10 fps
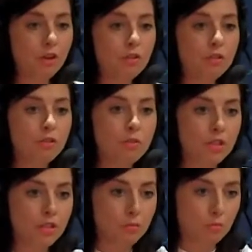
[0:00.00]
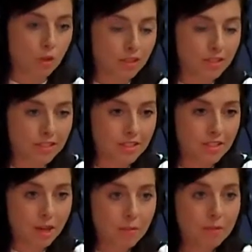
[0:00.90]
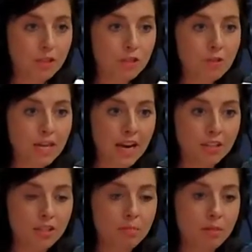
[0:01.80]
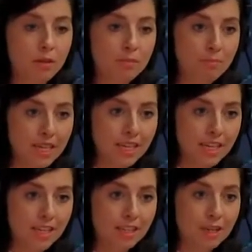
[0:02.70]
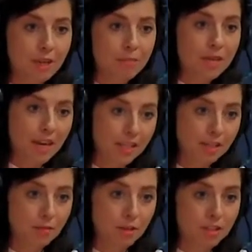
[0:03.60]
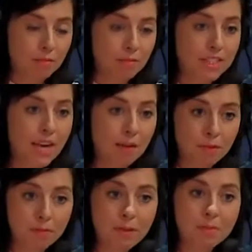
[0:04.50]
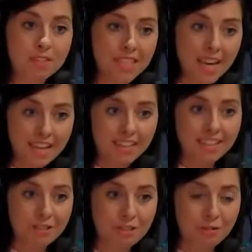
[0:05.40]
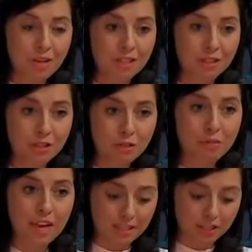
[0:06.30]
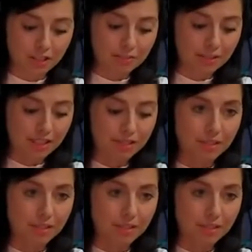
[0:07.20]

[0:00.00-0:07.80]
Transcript: Oh, those were just words. But do we actually put meaning behind the words that we say? And when people say things to us, do we actually believe